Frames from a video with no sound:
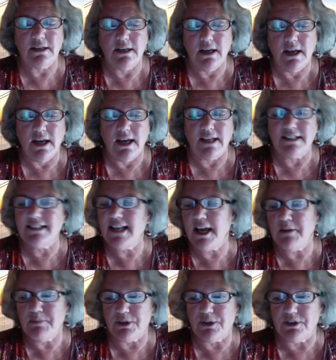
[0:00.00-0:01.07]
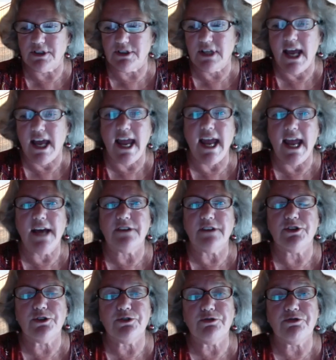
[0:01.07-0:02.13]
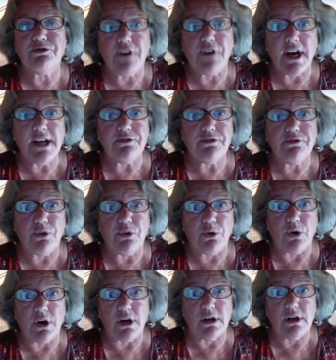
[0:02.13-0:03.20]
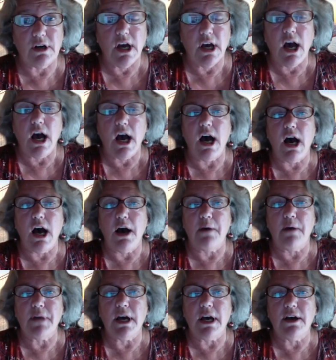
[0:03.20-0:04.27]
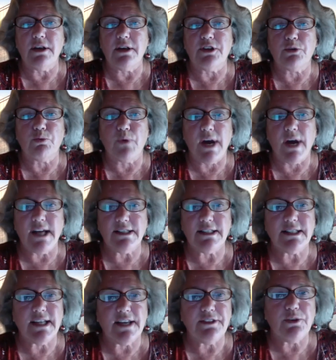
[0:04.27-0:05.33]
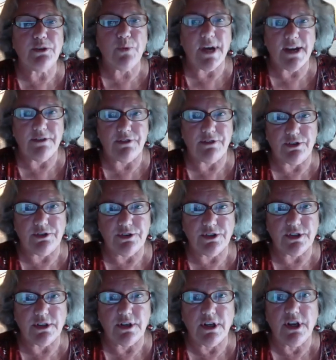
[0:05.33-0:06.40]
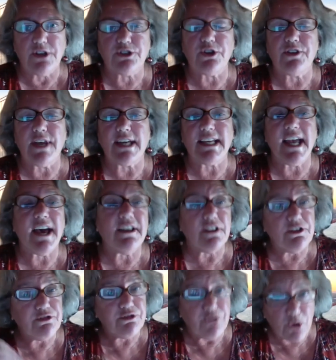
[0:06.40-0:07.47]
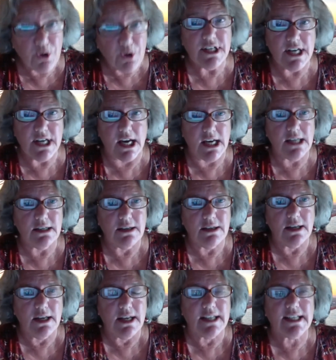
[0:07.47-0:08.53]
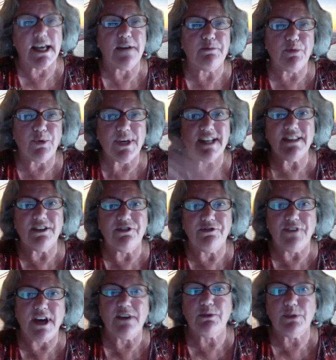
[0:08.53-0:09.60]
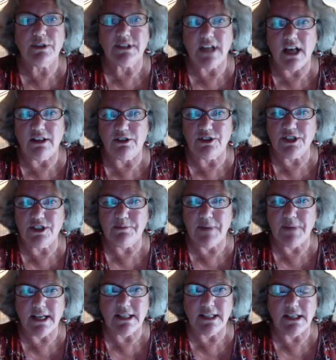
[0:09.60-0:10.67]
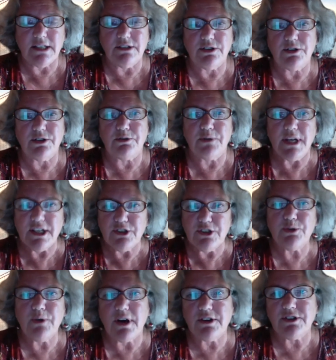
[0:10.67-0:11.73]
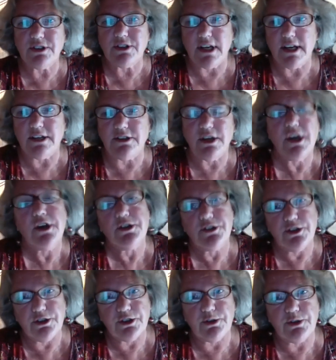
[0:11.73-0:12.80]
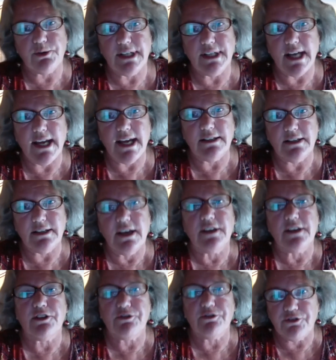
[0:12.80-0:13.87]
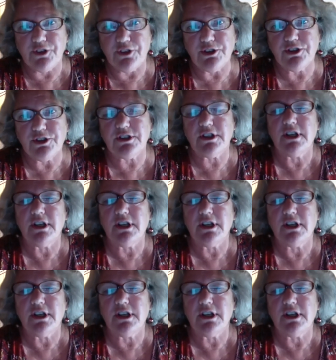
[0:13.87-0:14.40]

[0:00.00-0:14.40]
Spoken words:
examples, and to fight for the right to get the waivers so that California can bring the federal dollars it pays into our state to create the first